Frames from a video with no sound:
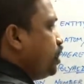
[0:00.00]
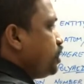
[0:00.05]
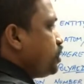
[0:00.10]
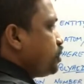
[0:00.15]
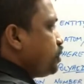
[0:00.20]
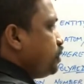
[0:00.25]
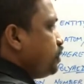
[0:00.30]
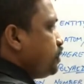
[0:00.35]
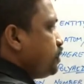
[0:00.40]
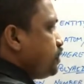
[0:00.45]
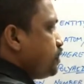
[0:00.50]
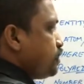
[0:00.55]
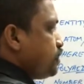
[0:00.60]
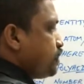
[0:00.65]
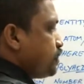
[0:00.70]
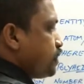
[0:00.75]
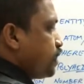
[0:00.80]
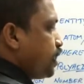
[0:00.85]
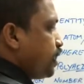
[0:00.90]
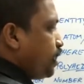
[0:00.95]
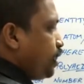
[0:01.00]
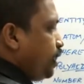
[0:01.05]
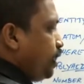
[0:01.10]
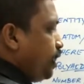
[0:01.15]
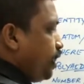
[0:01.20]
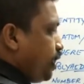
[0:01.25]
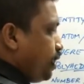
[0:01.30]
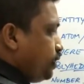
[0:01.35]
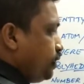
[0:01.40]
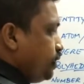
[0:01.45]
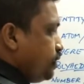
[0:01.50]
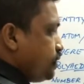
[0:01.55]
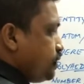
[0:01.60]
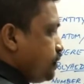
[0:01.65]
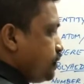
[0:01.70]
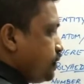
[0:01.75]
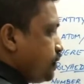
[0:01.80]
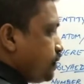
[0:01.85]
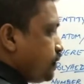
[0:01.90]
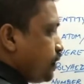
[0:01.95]
So this is a cyanide and this
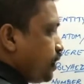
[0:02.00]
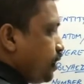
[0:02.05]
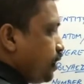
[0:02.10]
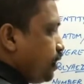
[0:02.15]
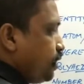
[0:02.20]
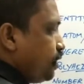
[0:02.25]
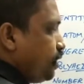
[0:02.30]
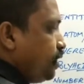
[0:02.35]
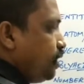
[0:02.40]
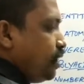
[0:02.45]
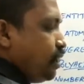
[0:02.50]
is a cyanide.